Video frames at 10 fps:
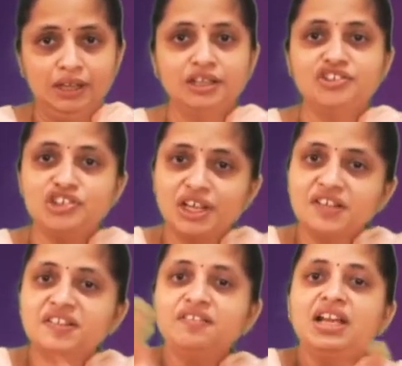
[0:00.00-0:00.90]
The
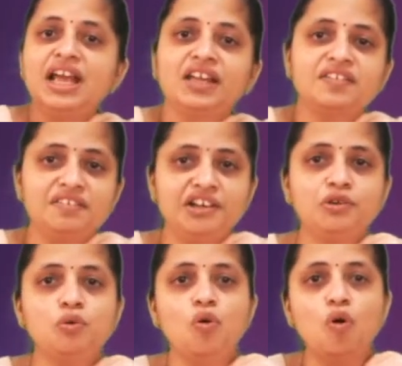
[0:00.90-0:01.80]
GST will extend
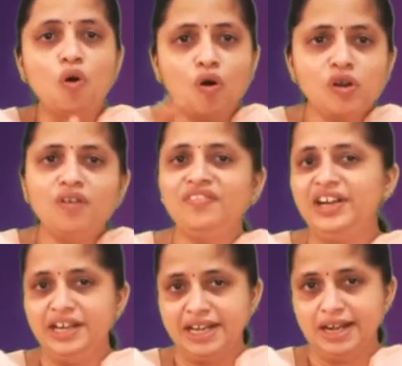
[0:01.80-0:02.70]
to whole of
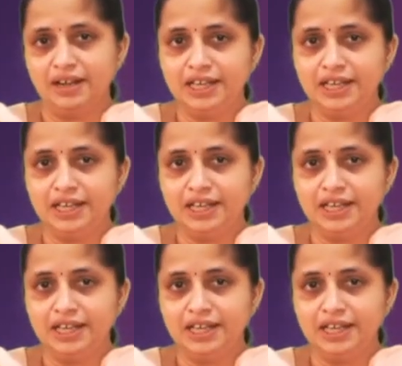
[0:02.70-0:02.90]
India,